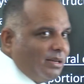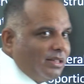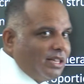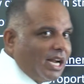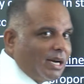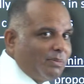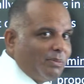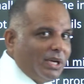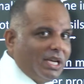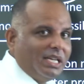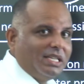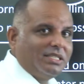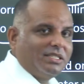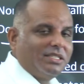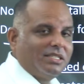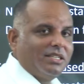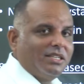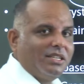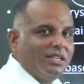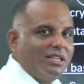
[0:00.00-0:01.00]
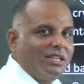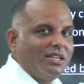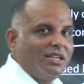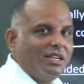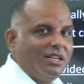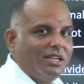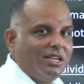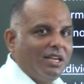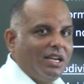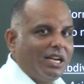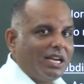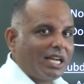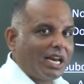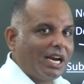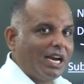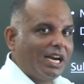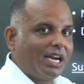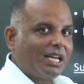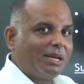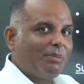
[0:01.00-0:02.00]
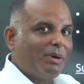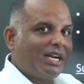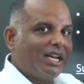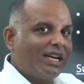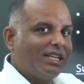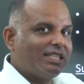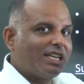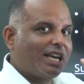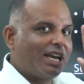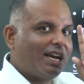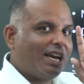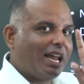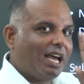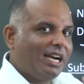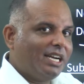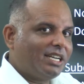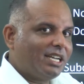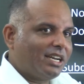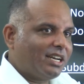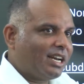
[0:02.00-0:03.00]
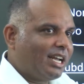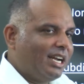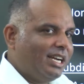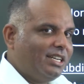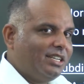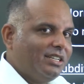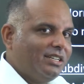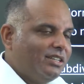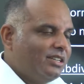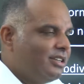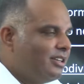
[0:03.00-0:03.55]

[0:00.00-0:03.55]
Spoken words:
That means granitic material is again lighter, right?